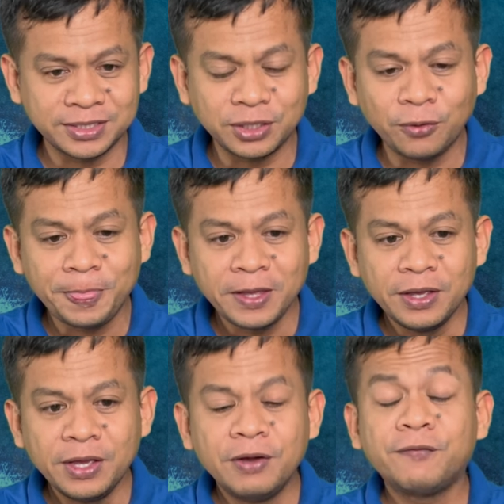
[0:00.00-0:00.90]
So
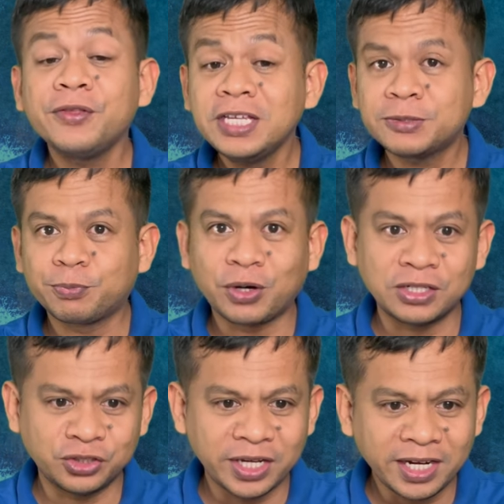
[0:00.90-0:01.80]
for this
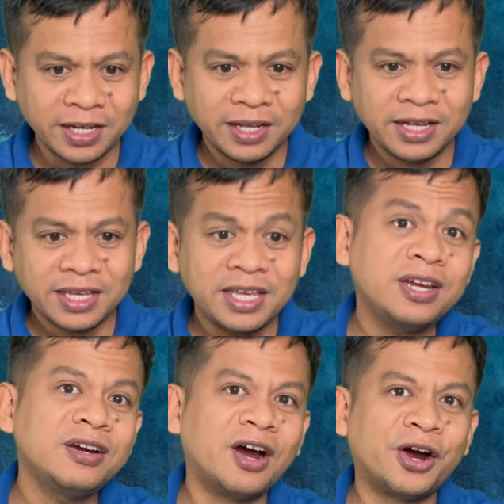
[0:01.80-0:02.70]
project,
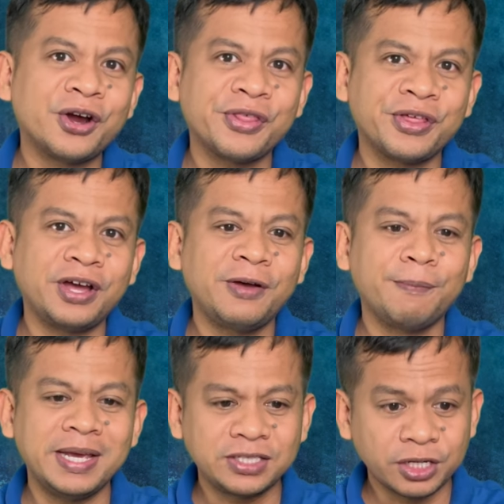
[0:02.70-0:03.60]
here are the
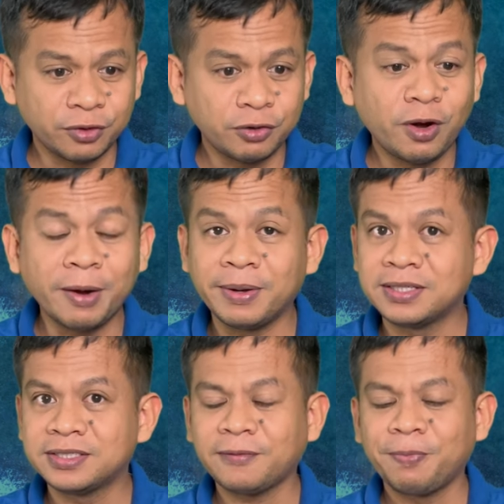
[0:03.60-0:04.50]
basic requirements: